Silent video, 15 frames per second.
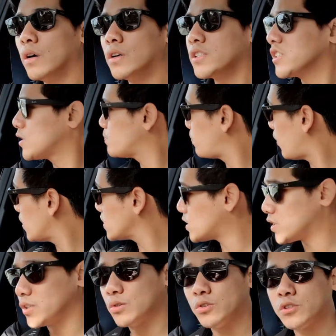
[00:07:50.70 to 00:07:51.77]

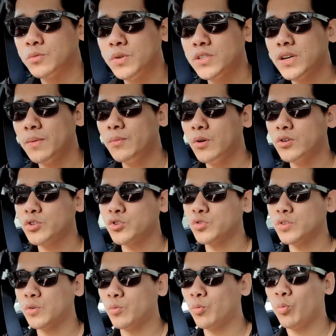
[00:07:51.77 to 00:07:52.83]
sports use, which I'm not
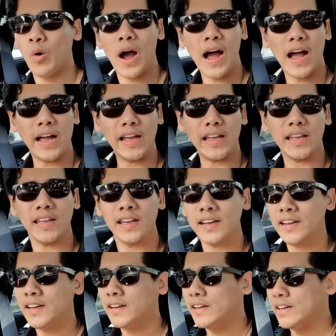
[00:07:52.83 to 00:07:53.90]
sure why.
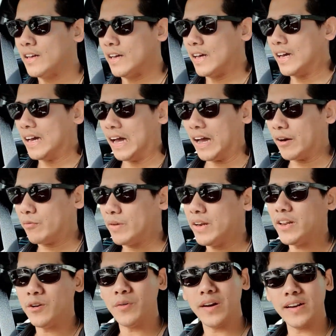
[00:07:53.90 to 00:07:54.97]
I
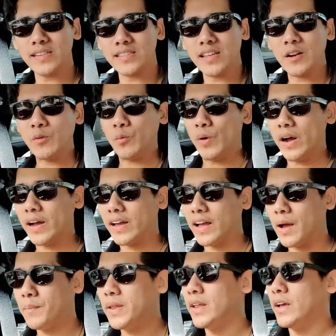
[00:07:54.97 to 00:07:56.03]
really don't understand why.
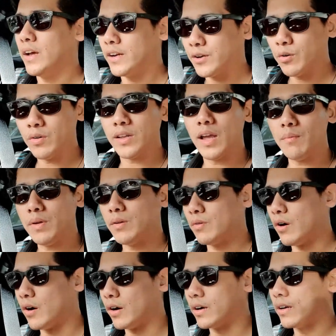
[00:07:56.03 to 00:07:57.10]
I mean, don't get me
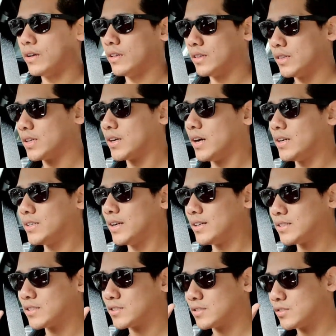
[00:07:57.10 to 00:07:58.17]
wrong, the car
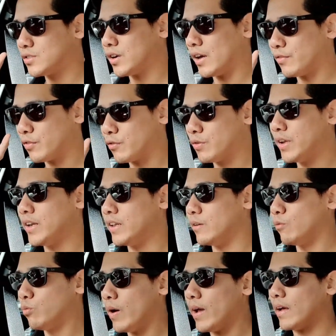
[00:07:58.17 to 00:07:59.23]
does drive really
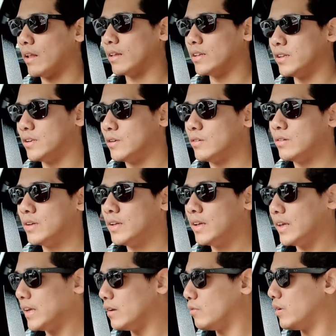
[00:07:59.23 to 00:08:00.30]
well, you know.
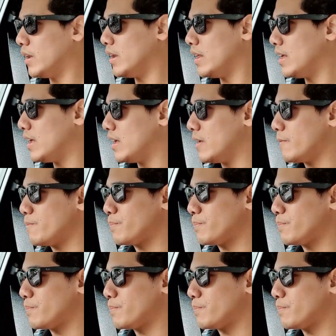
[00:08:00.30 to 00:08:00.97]
It really,